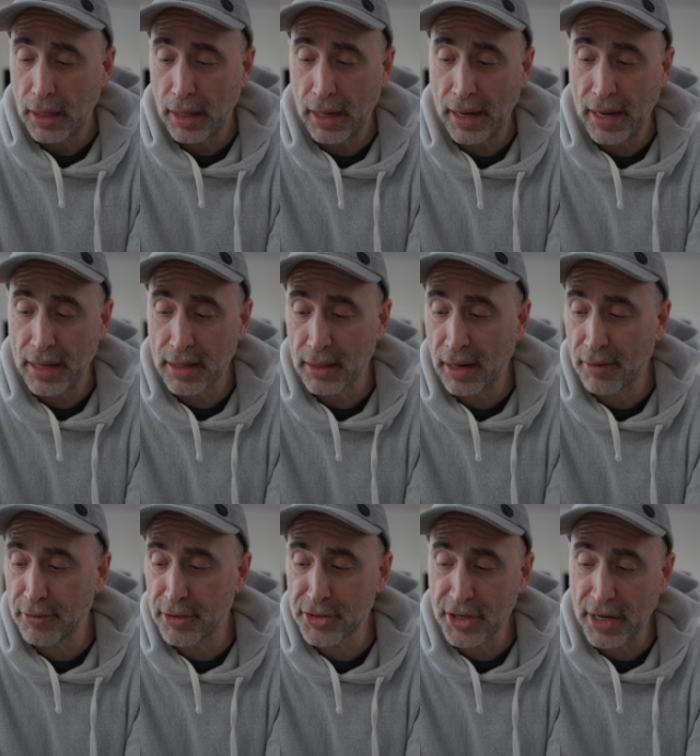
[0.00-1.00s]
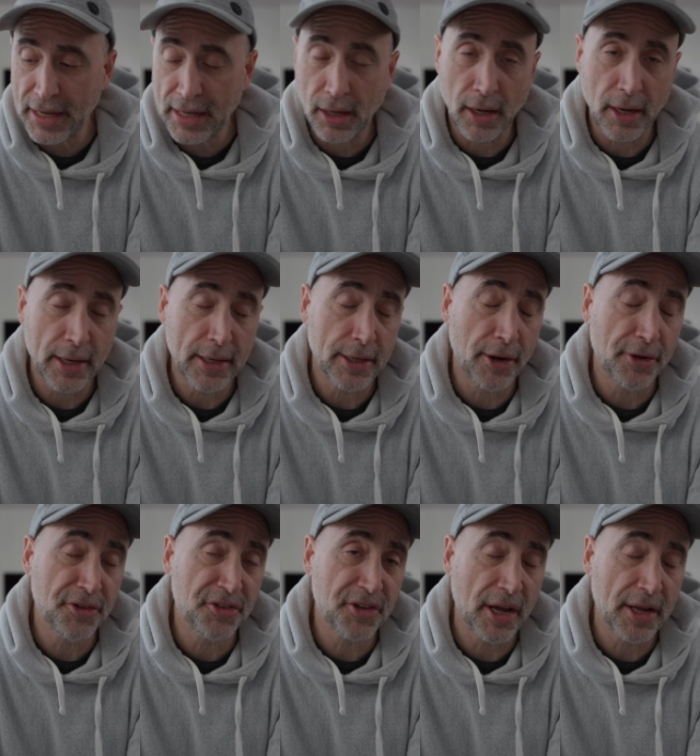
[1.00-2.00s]
and leverage AI and
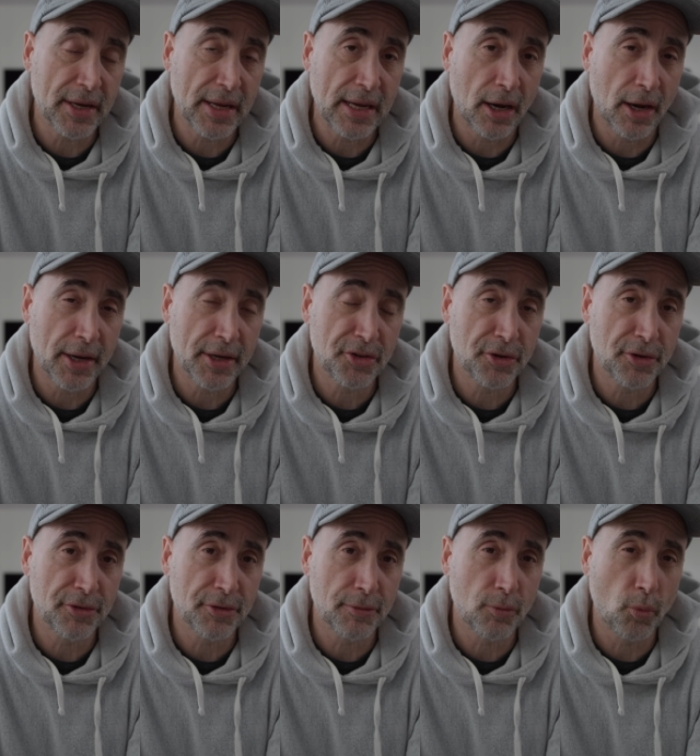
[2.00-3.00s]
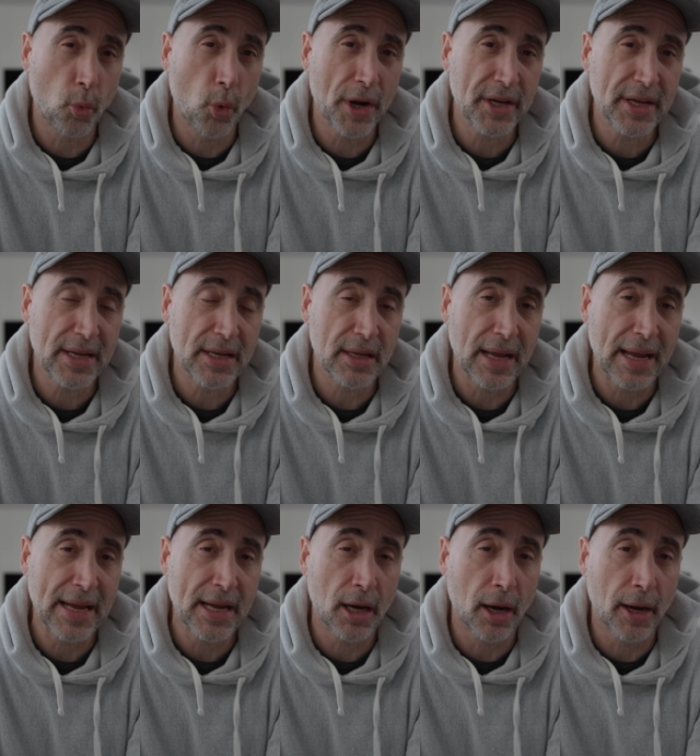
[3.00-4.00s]
understand AI in terms of what
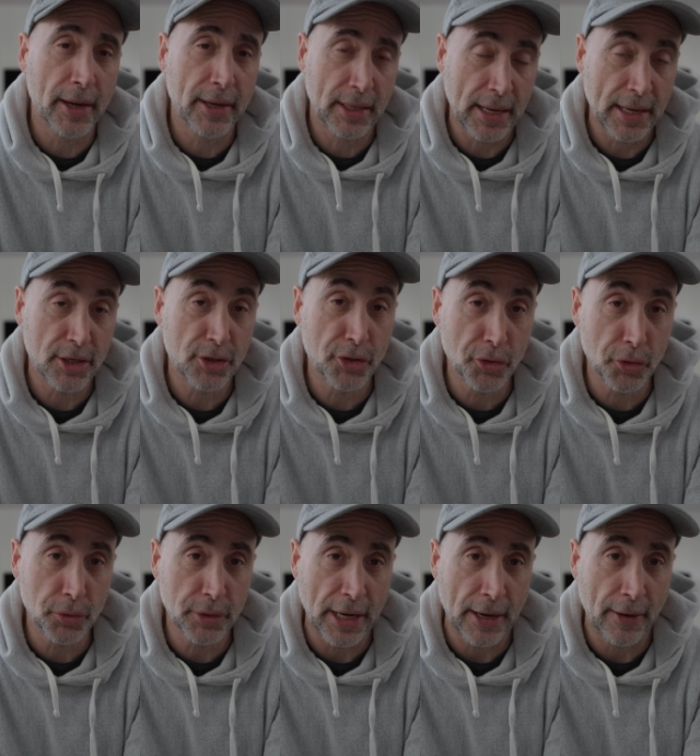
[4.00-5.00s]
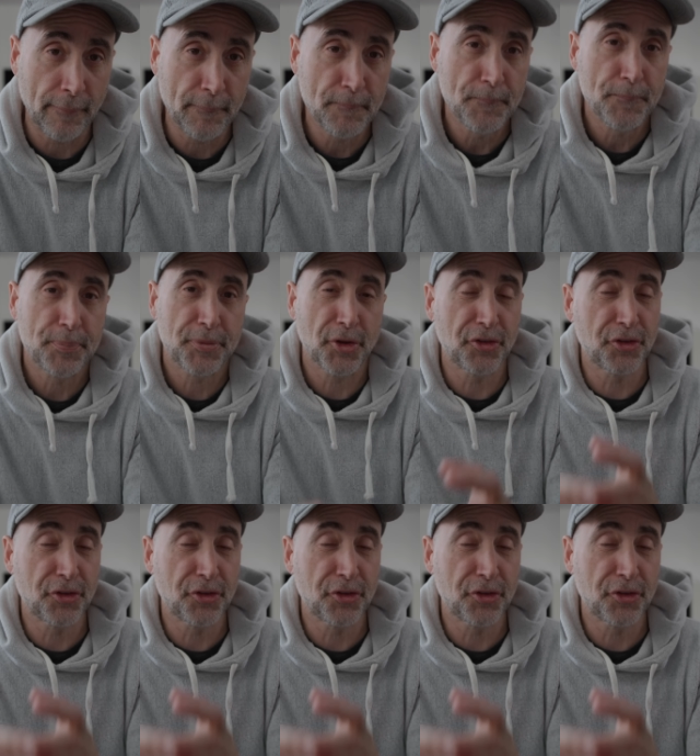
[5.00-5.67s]
AI can do now to